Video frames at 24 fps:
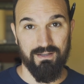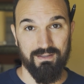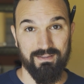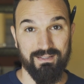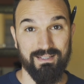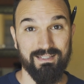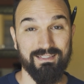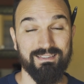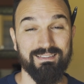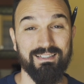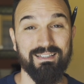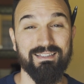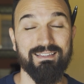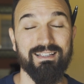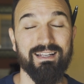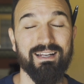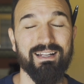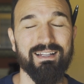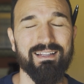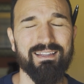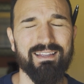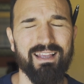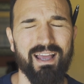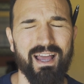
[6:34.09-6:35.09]
This is an
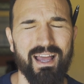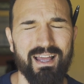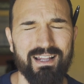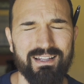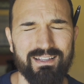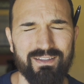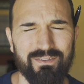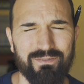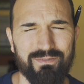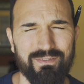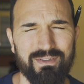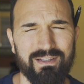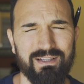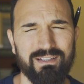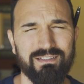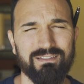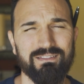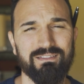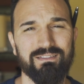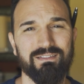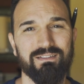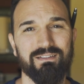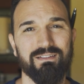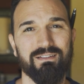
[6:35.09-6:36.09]

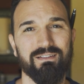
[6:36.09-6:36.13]
attentiveness